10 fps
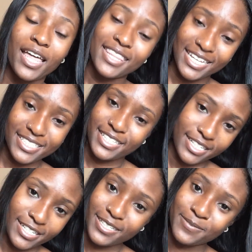that's
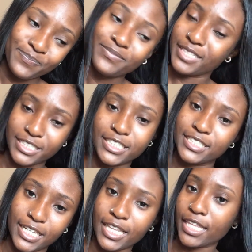dead. Let's
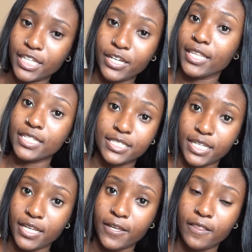just say that there, that's
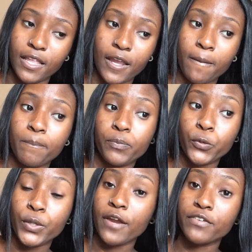dead. Like,
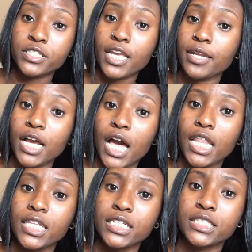when I first came to
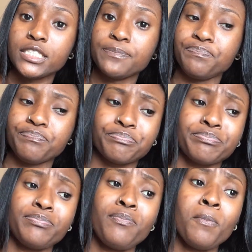college,
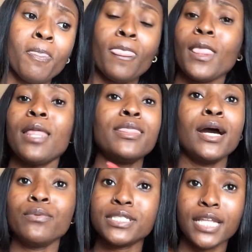
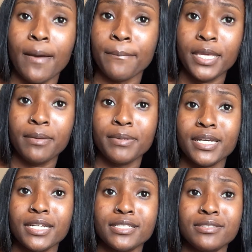that was not me,
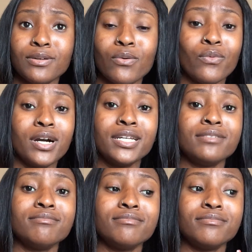because
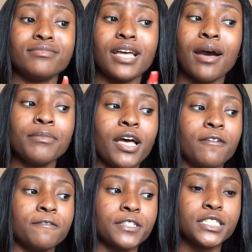one, I'm
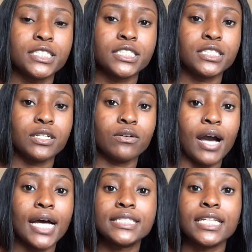not friendly,
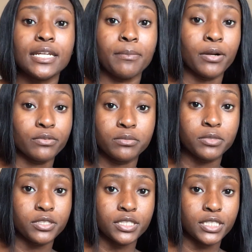so I stayed in my
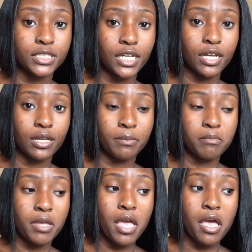room most of the time.